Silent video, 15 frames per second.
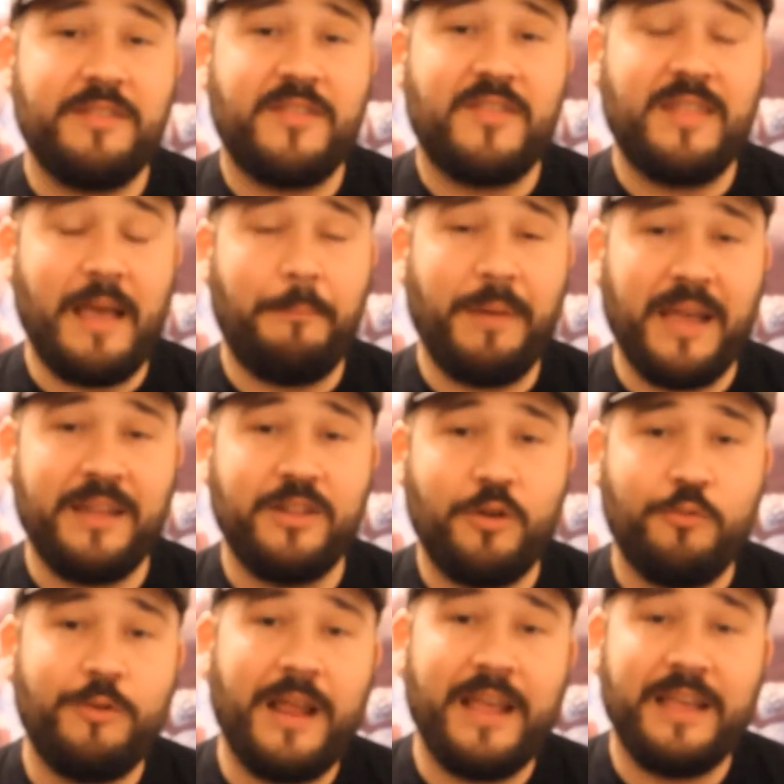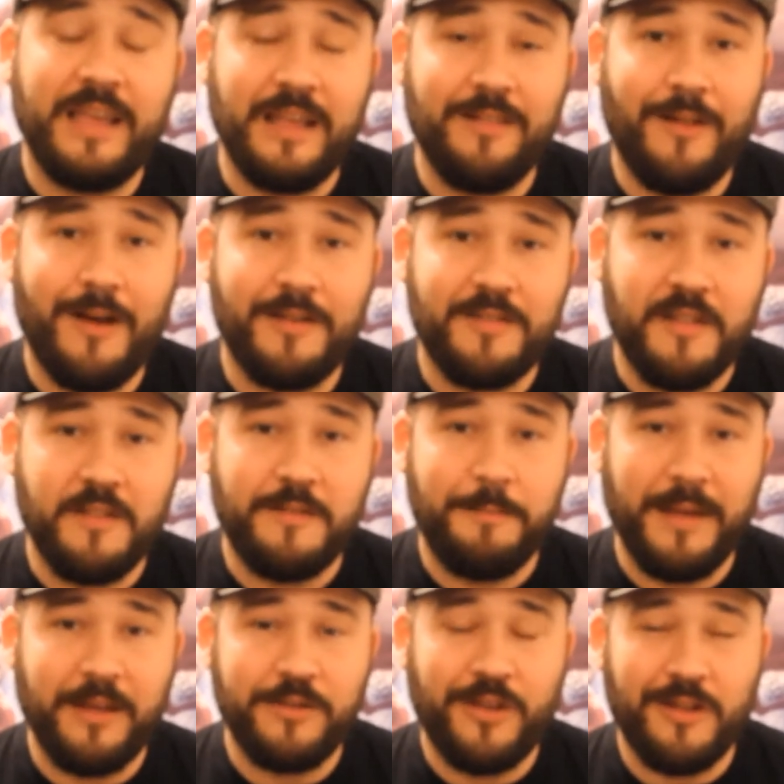stepping in the ring, he lost his
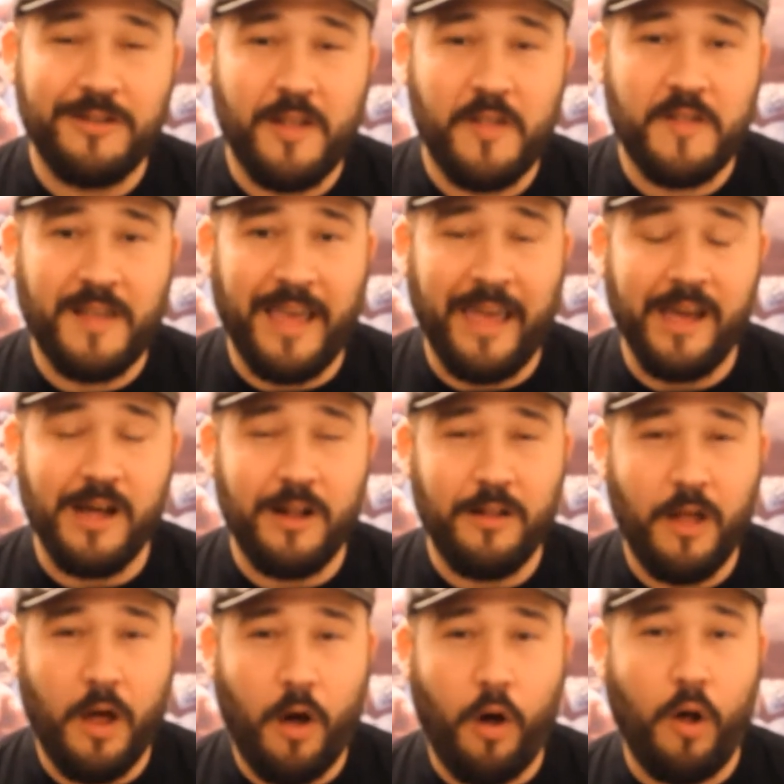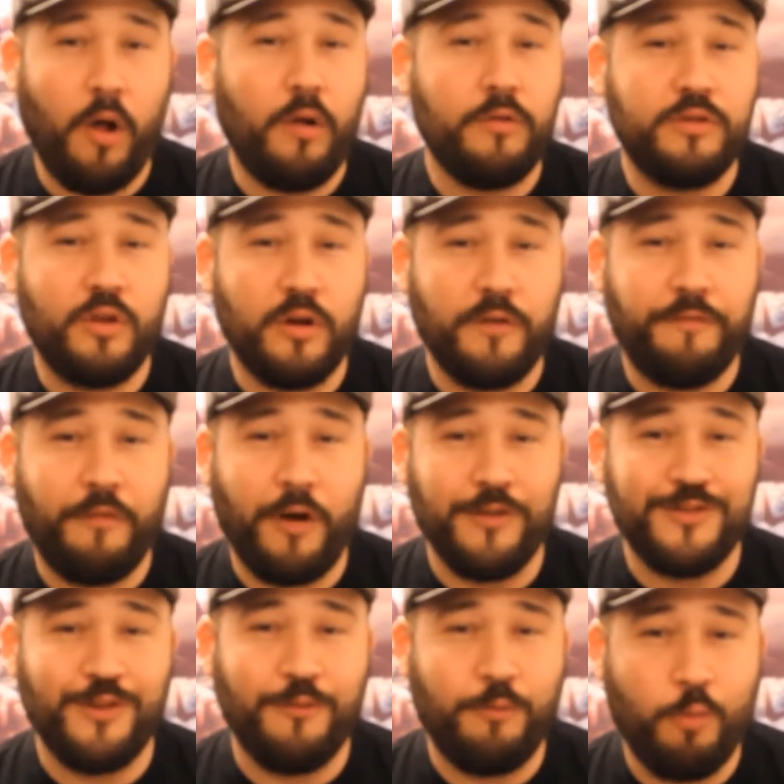belt on the scale, all to the
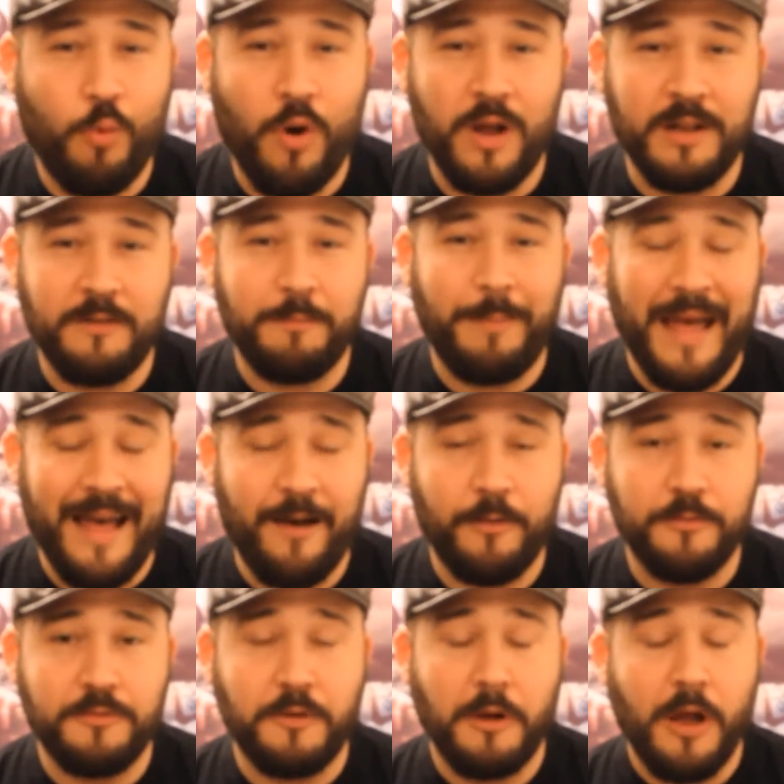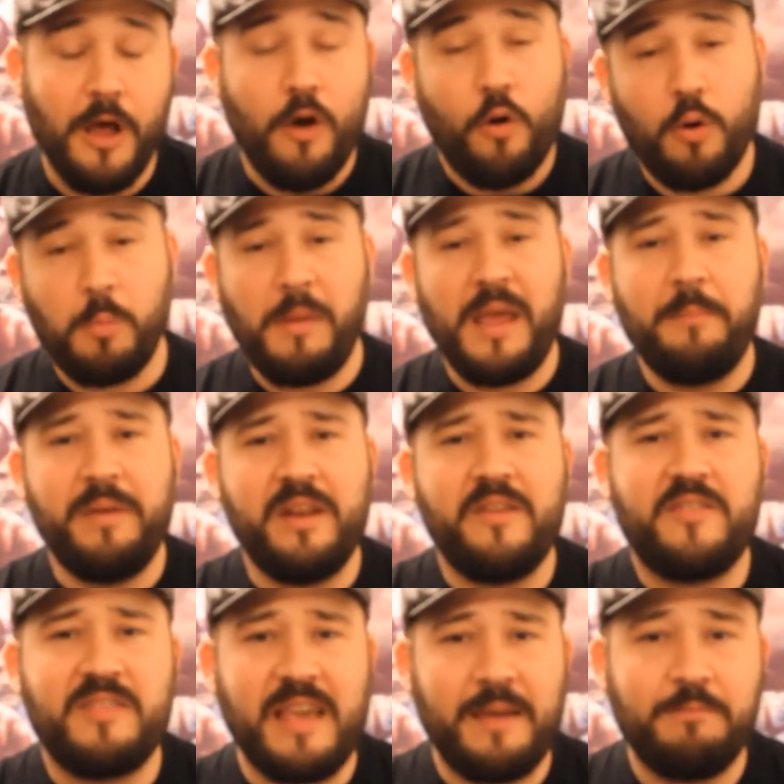fault of 1 pound, or maybe the
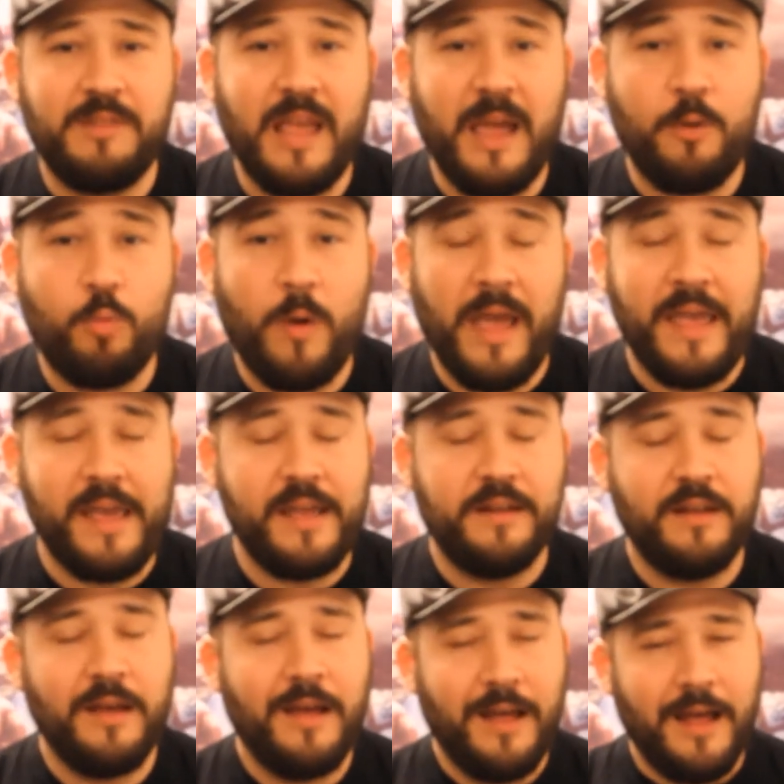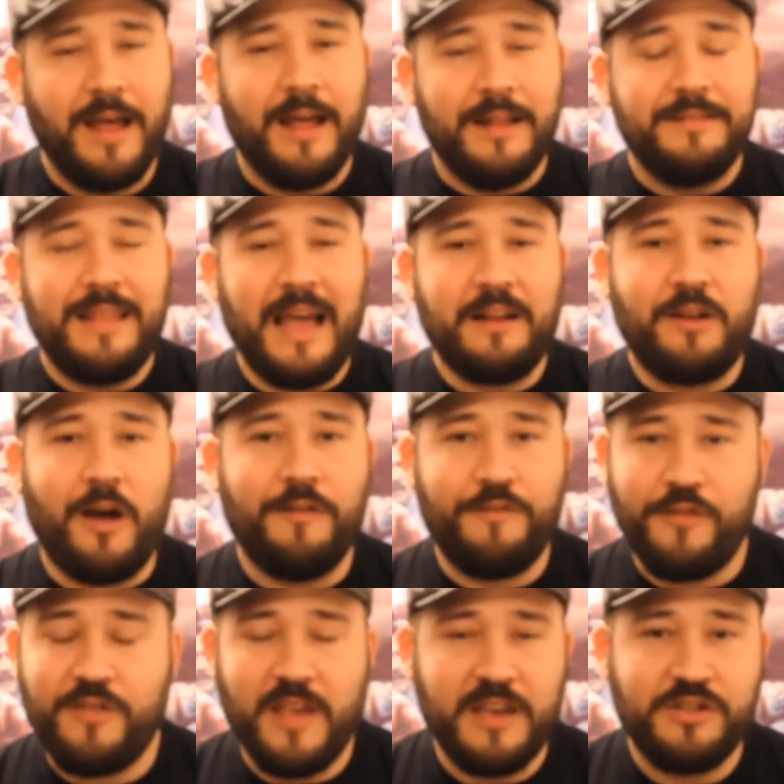same day weigh-in. That
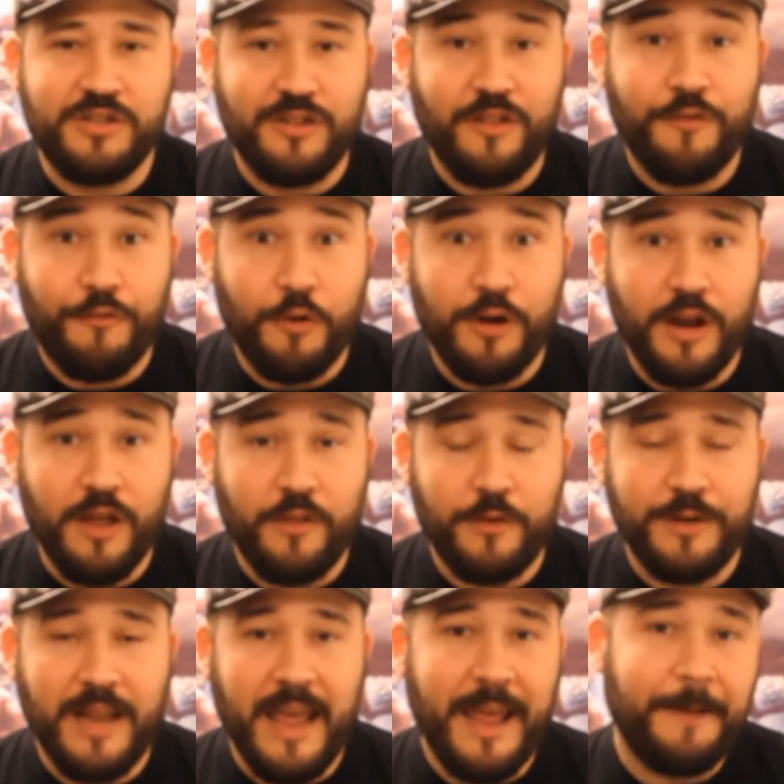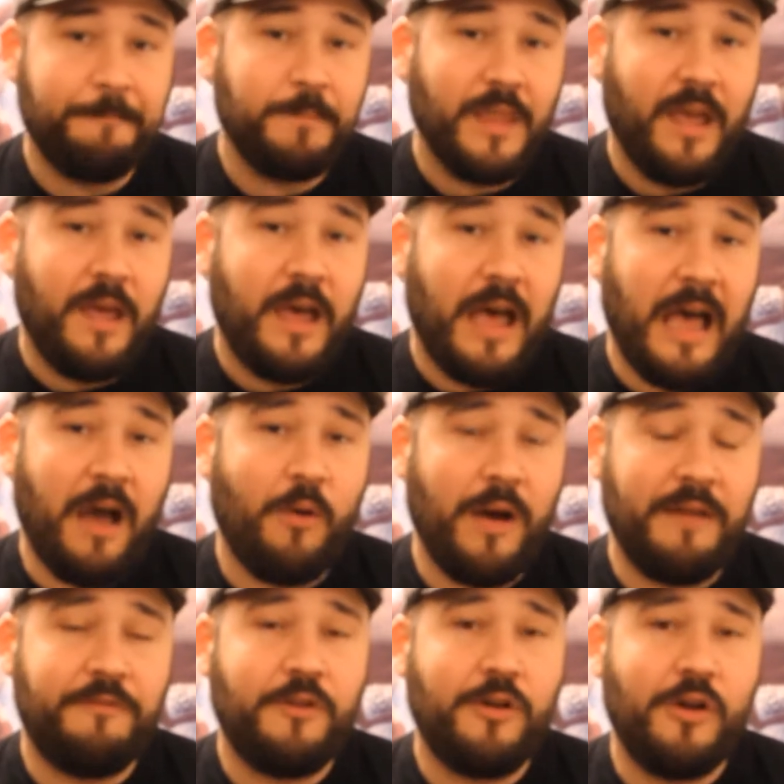conversation's for another day.
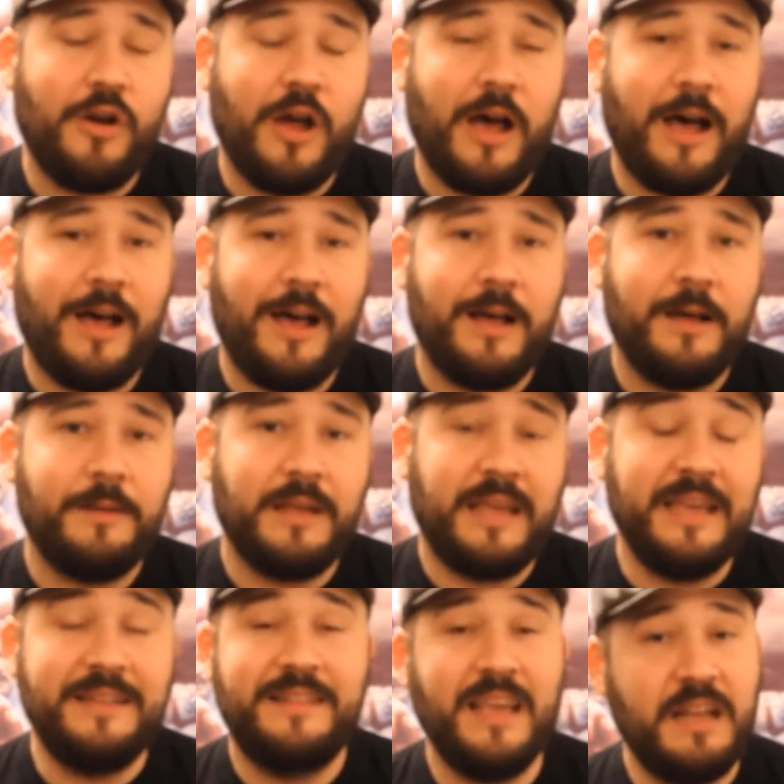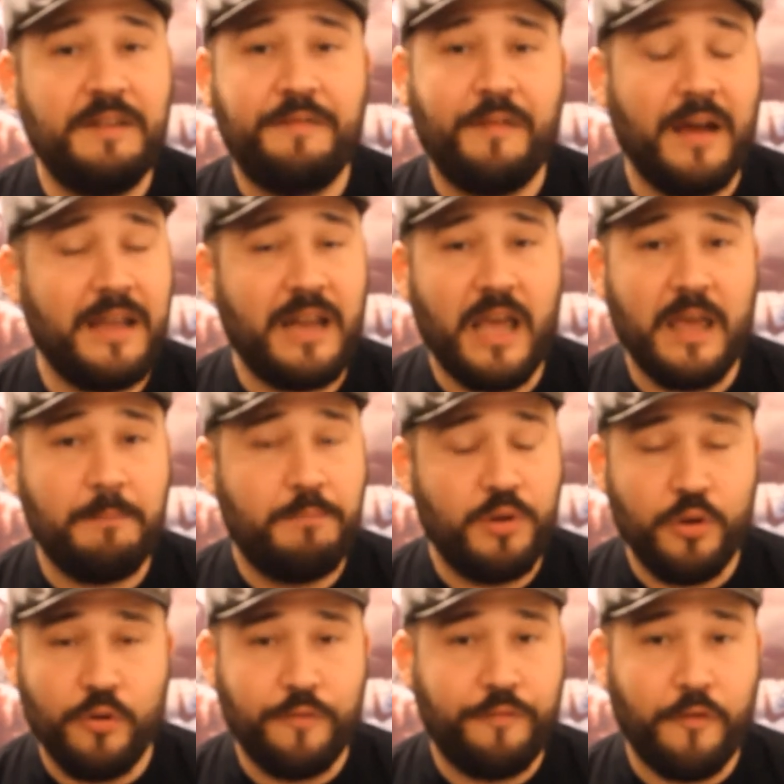However, he did fight a
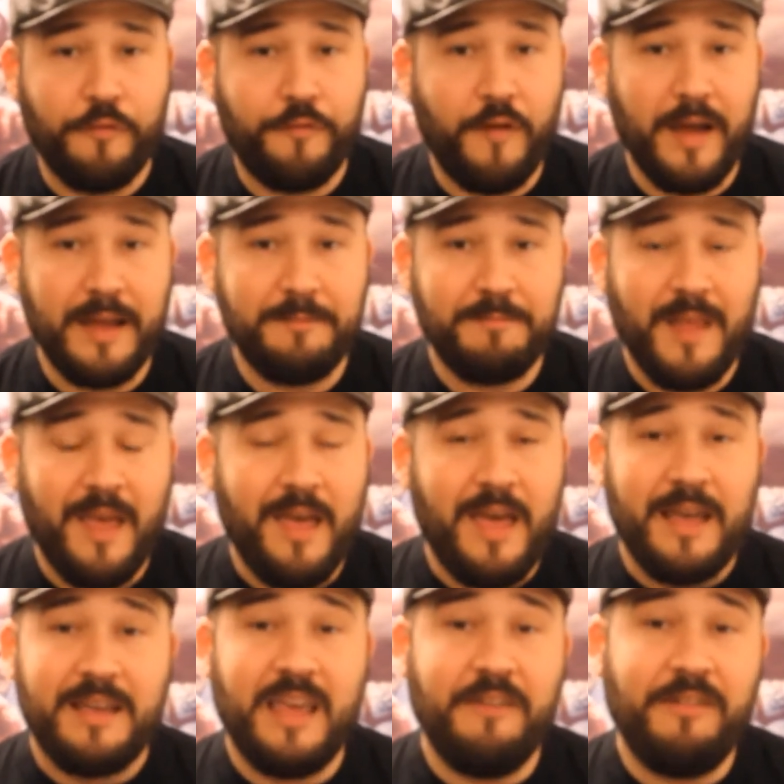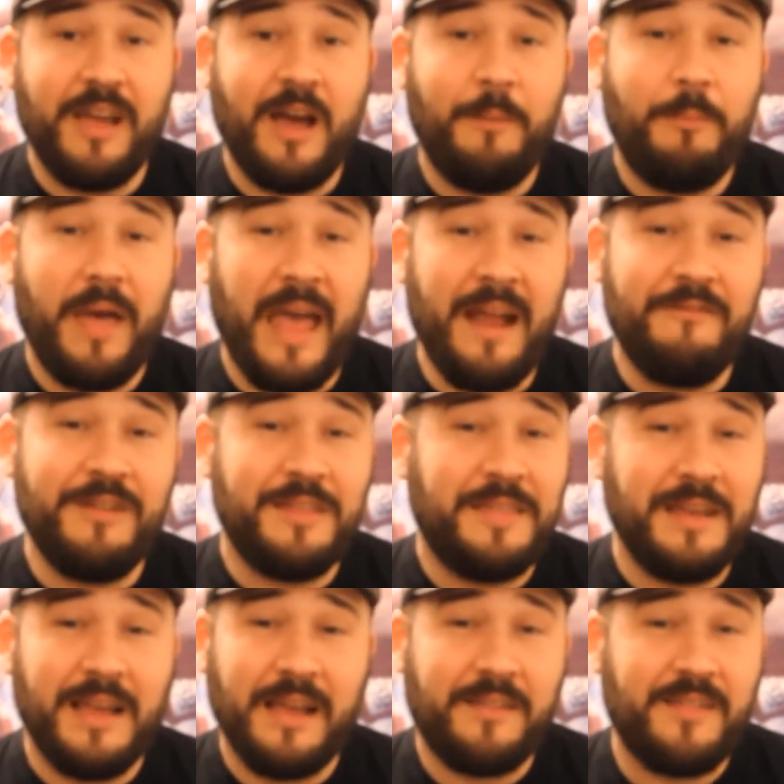beautiful fight, giving up
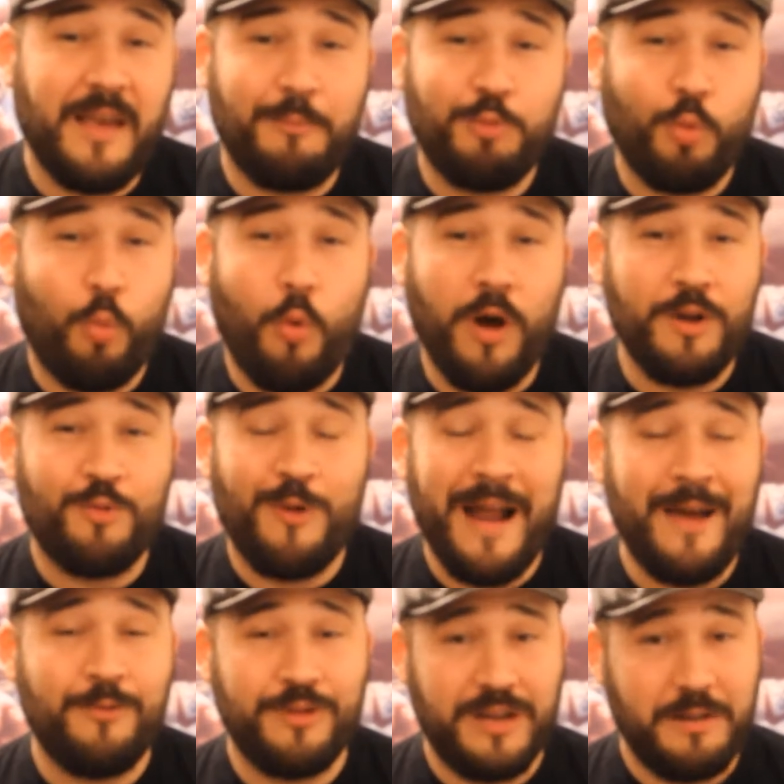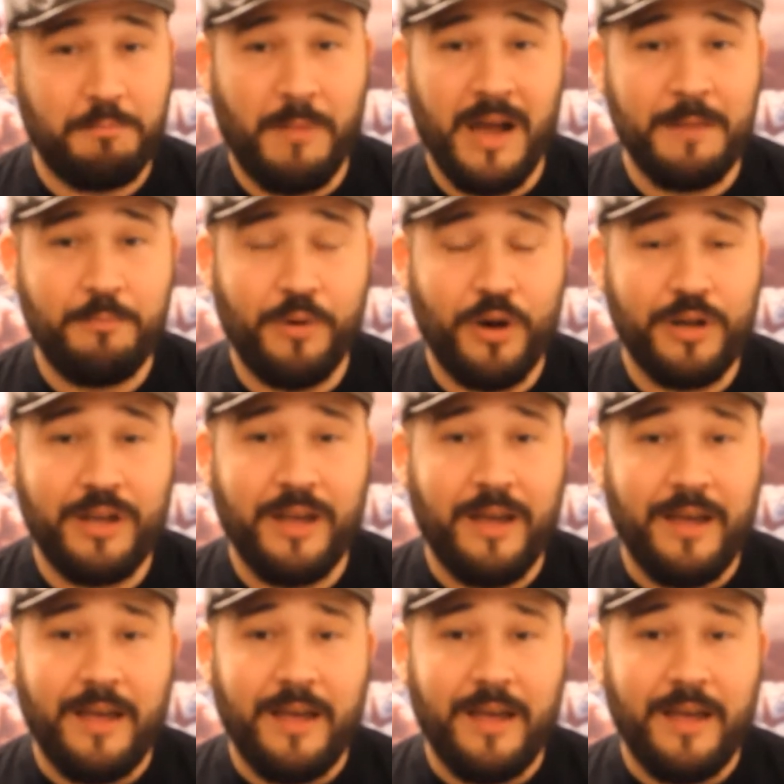everything except 1 round in my book.